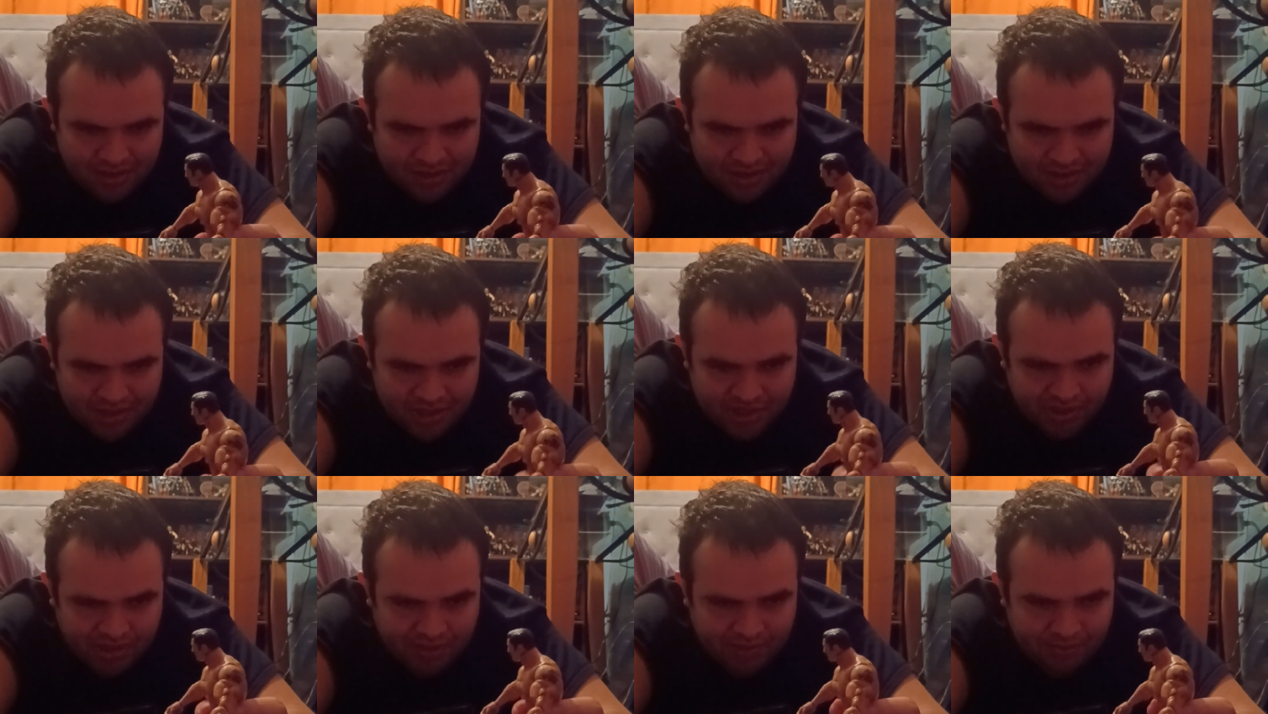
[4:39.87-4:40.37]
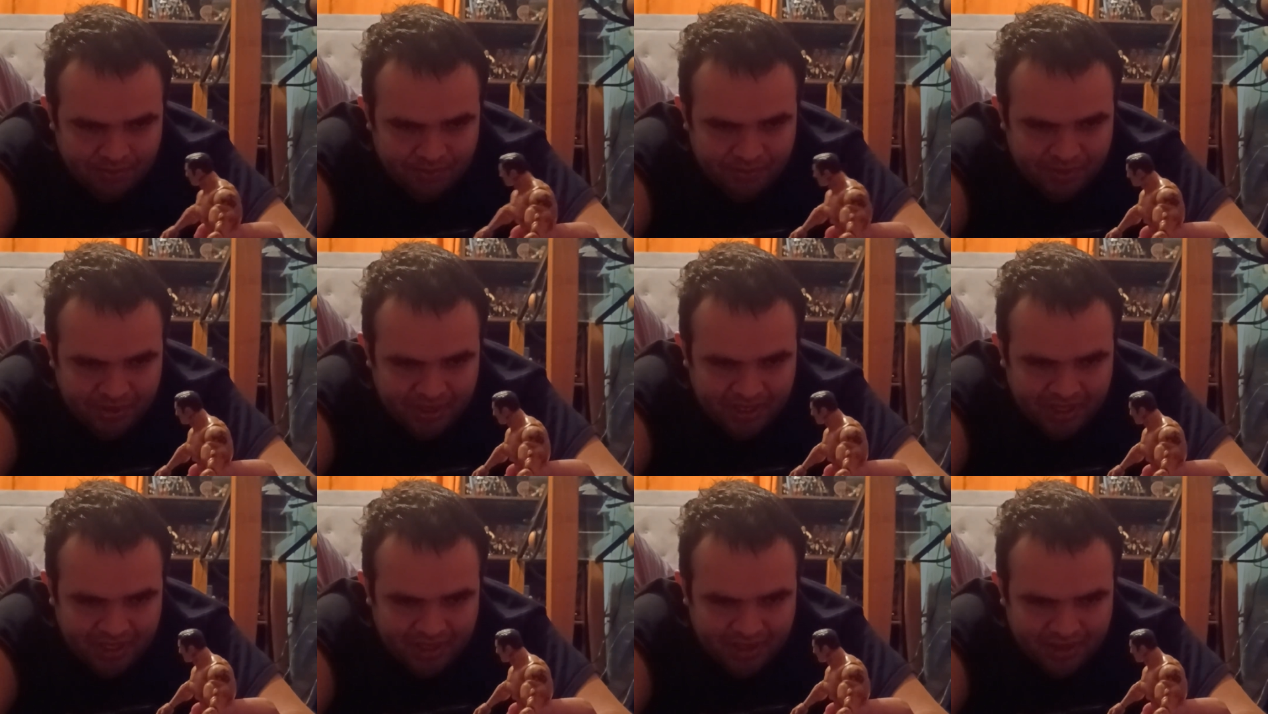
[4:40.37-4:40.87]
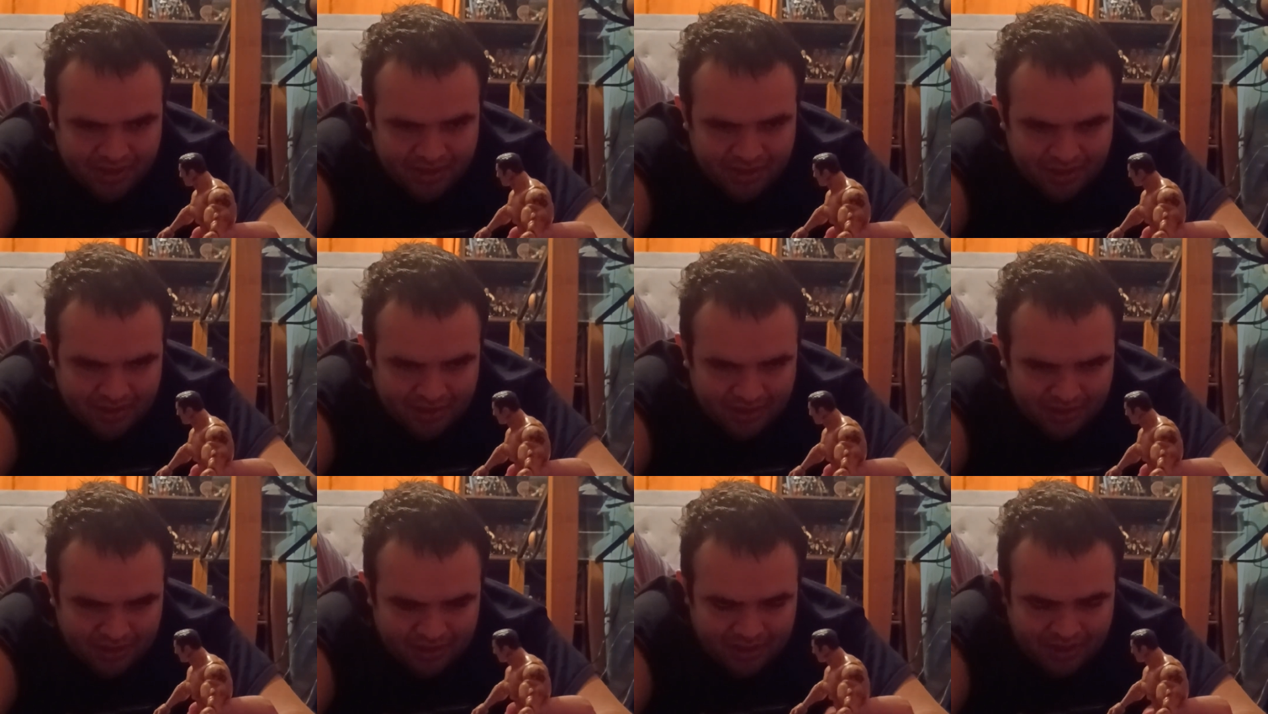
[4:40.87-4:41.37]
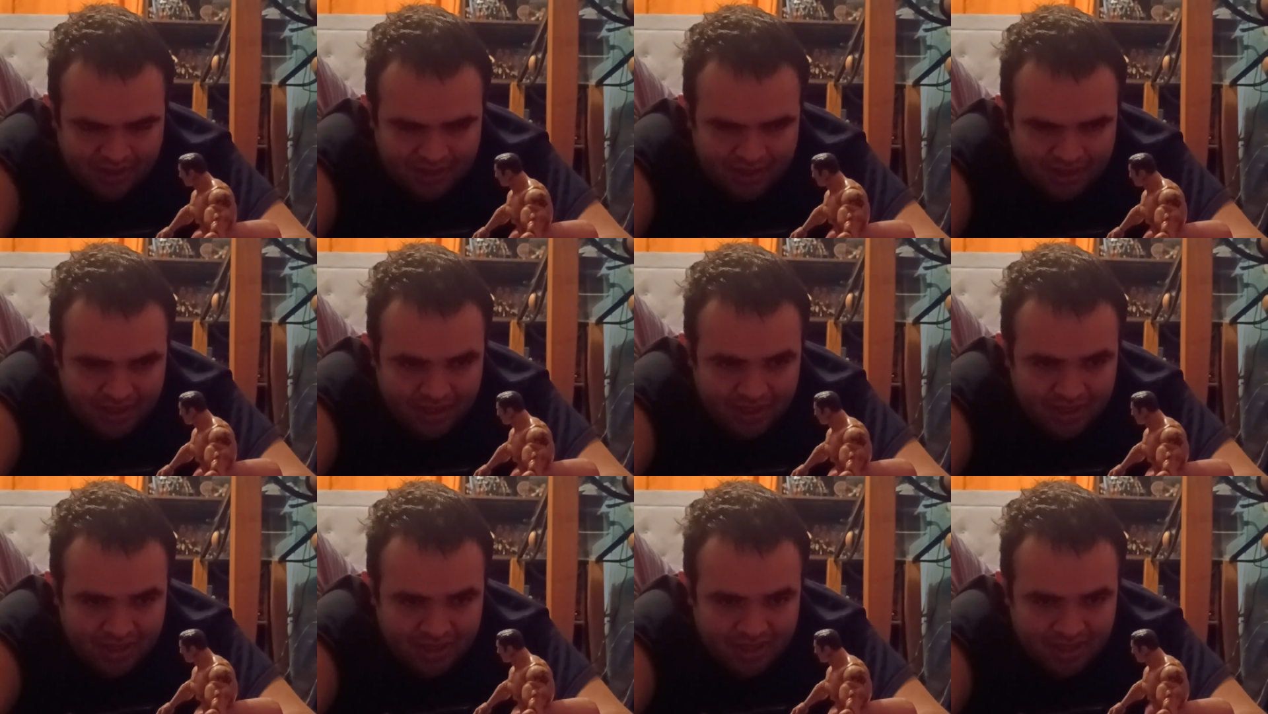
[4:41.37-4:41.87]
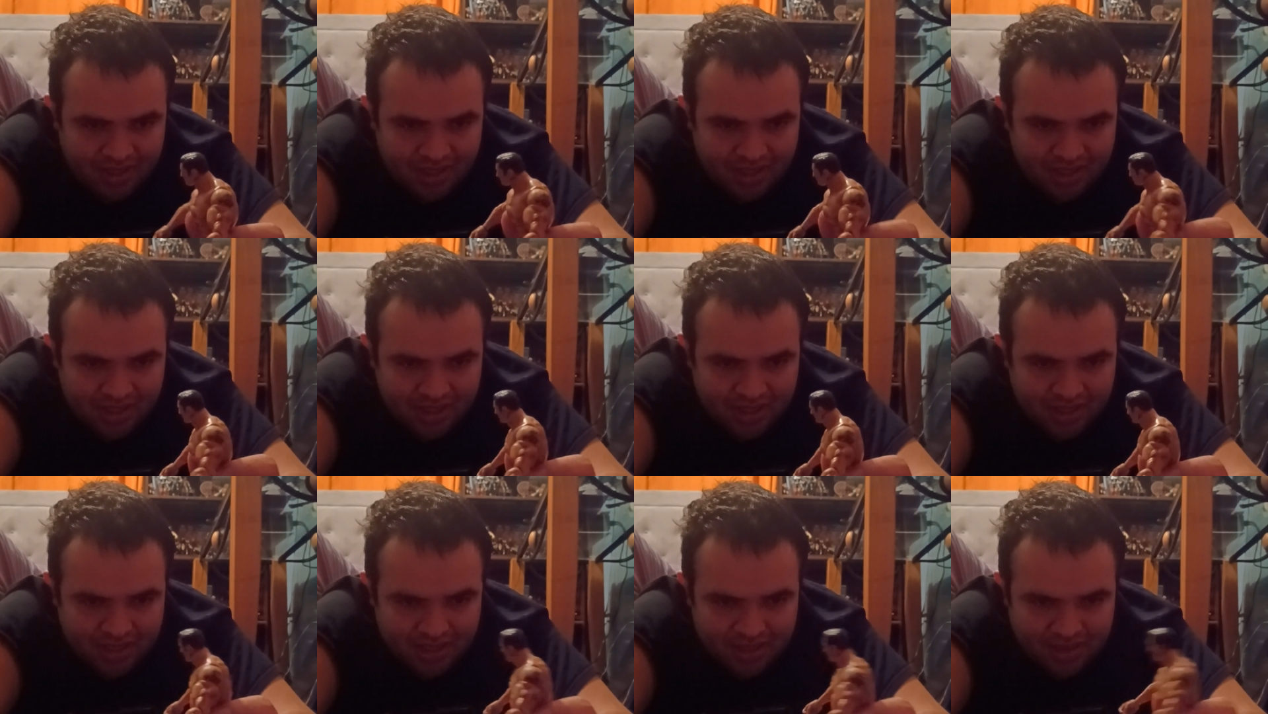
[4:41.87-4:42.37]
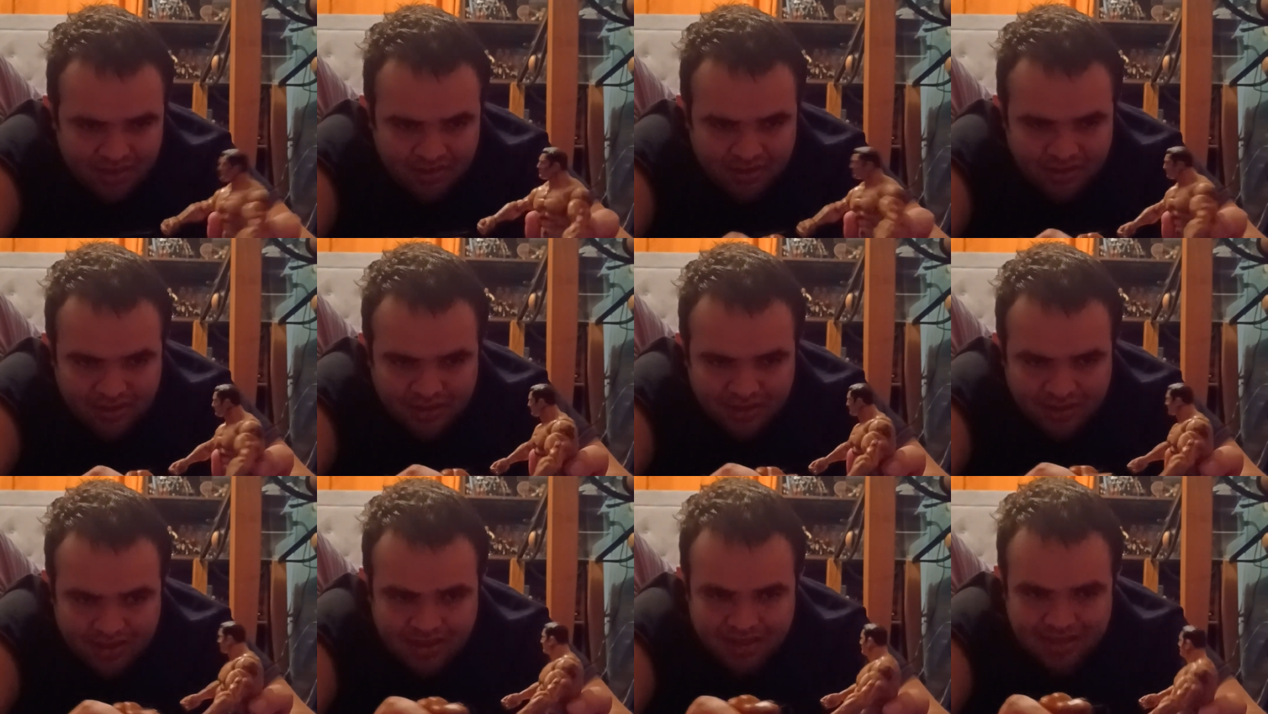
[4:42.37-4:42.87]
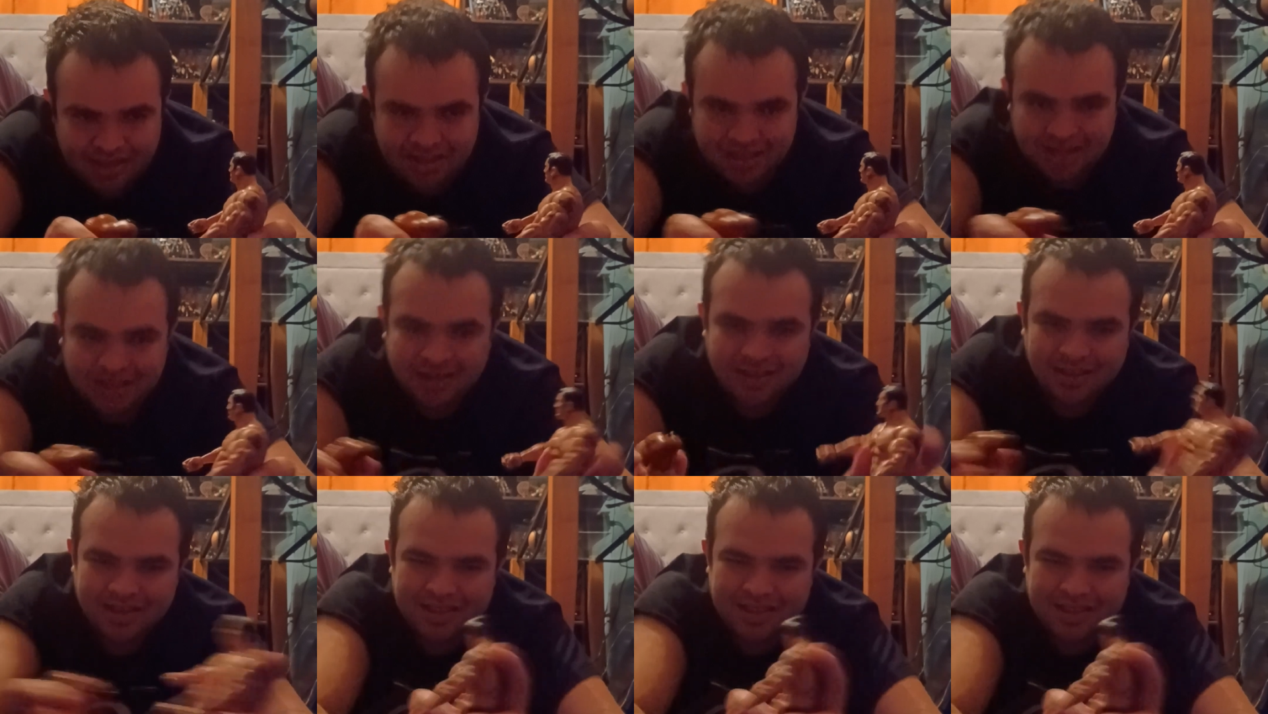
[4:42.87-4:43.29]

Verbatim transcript: You're a bad girl. Uh,